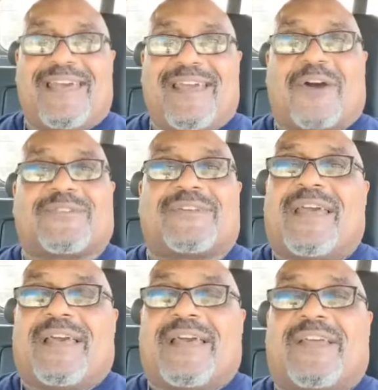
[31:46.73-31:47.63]
Because
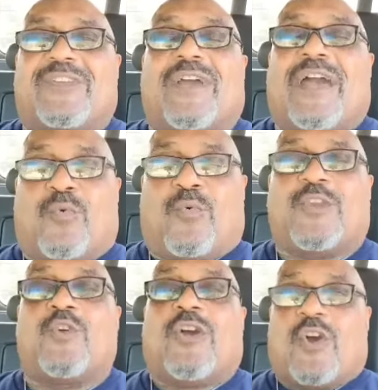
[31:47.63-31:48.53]
when
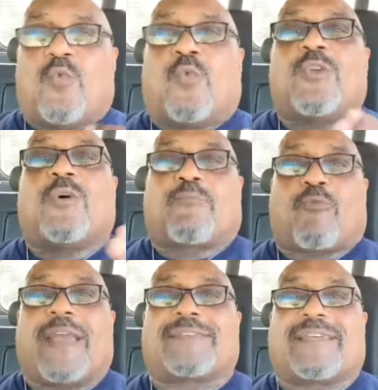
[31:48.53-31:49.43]
you're
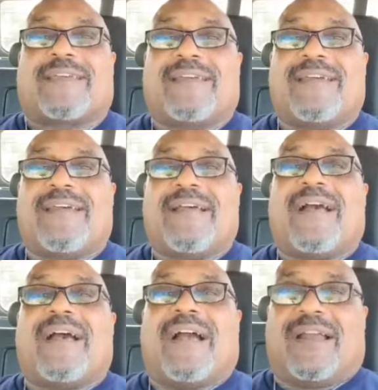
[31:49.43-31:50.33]
praising,
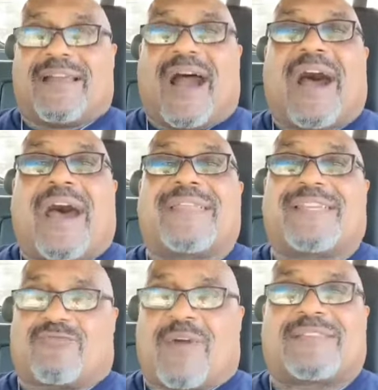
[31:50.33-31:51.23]
God
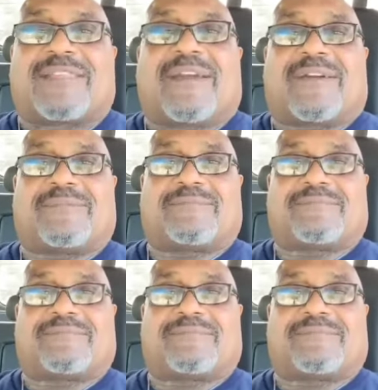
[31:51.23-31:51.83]
is right there.